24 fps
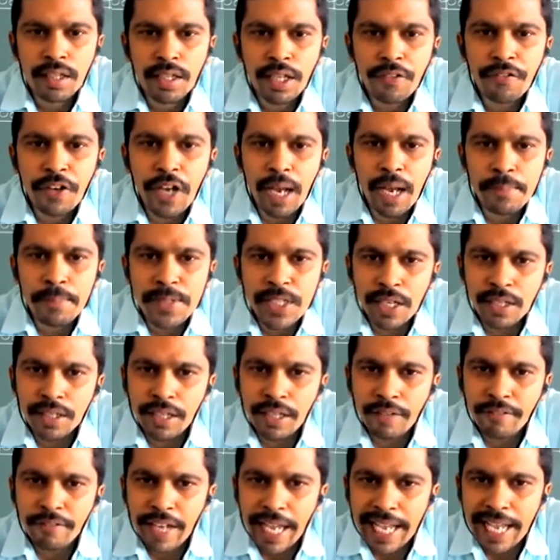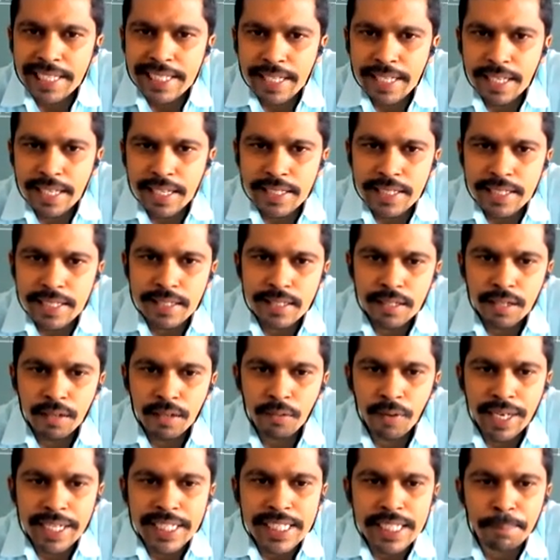If you observe the y-axis,
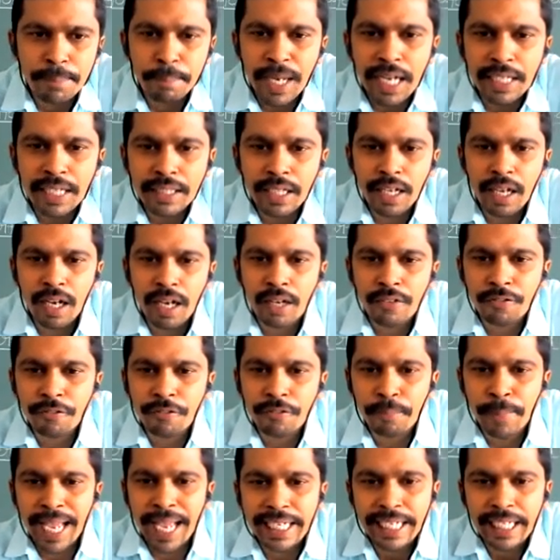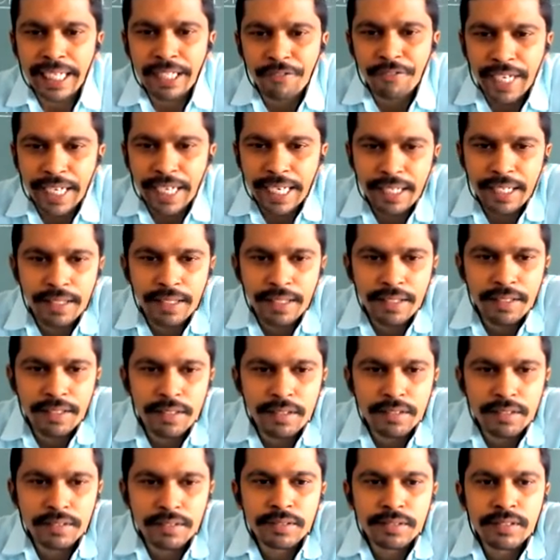what is the path of magnetic field?
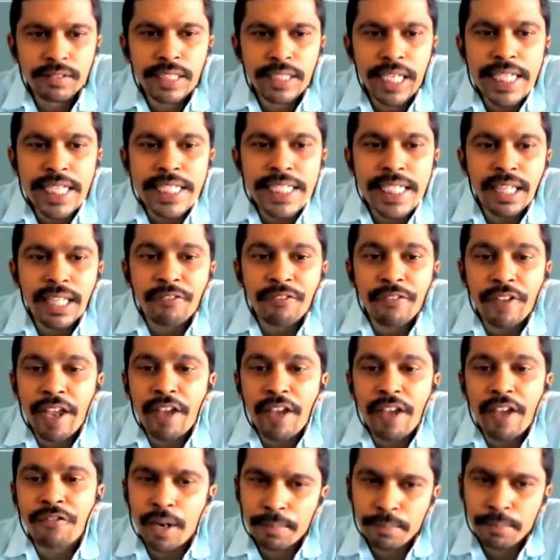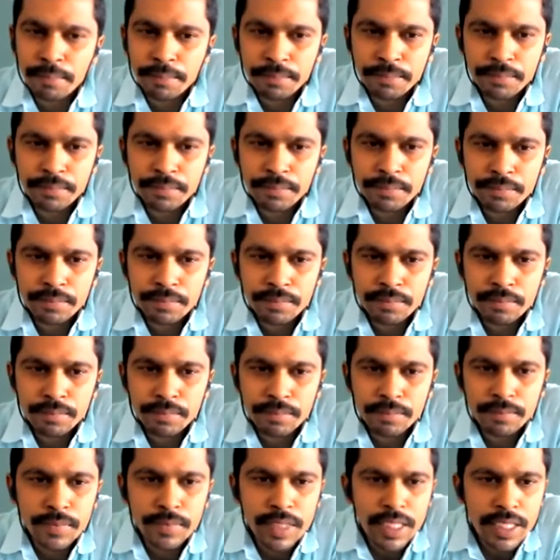That is in the waveform.
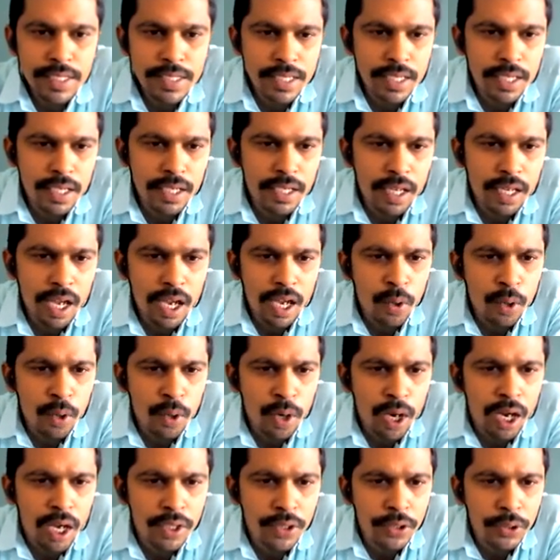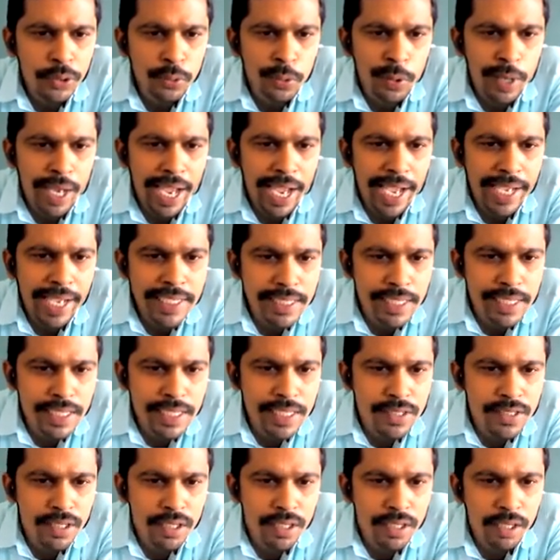Sir, how R2
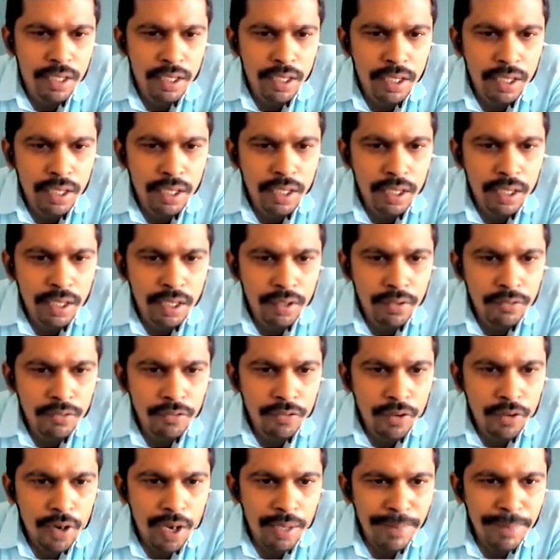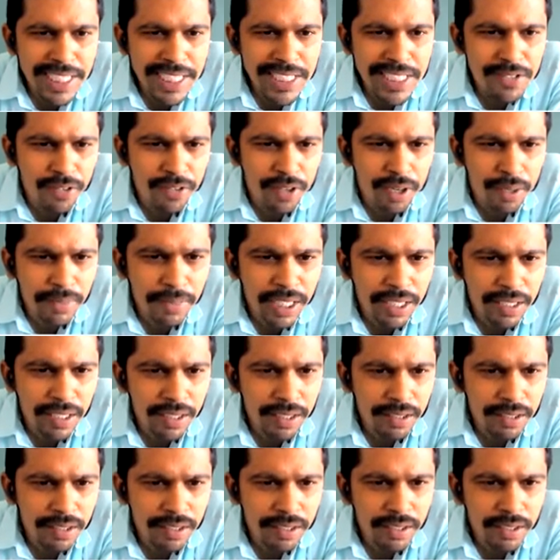axis form formula?
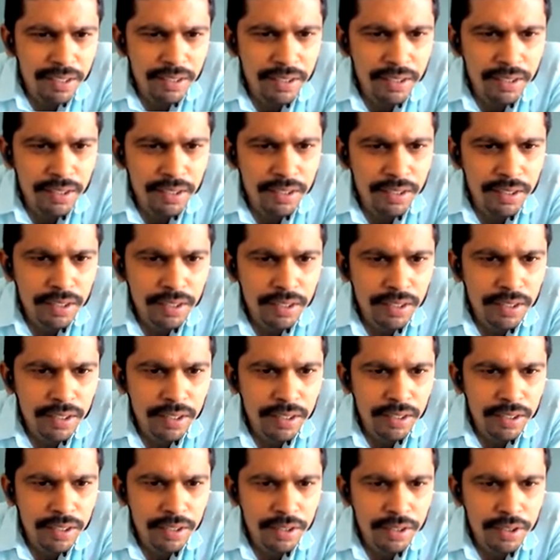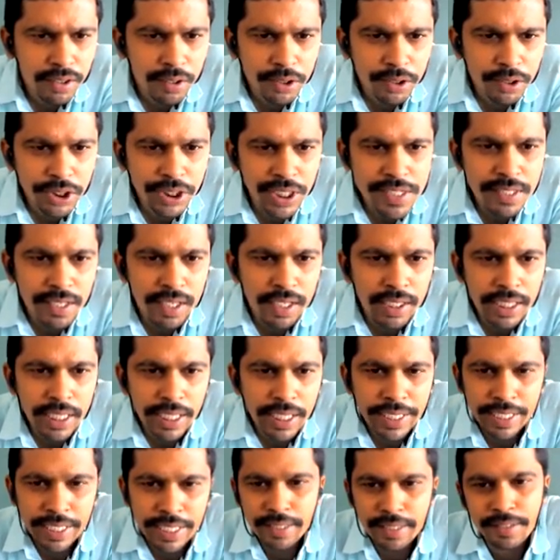The question is not
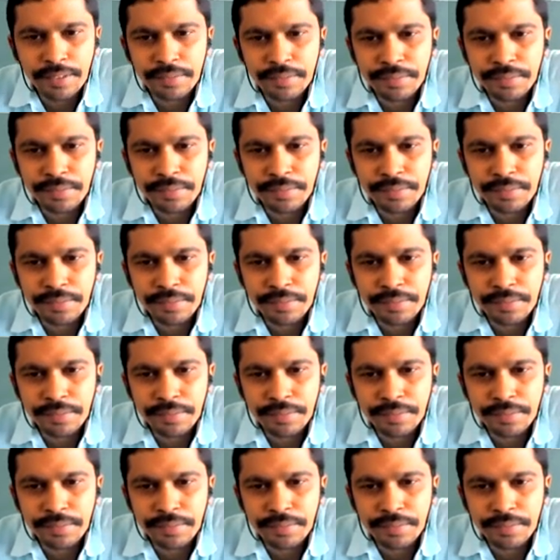clear.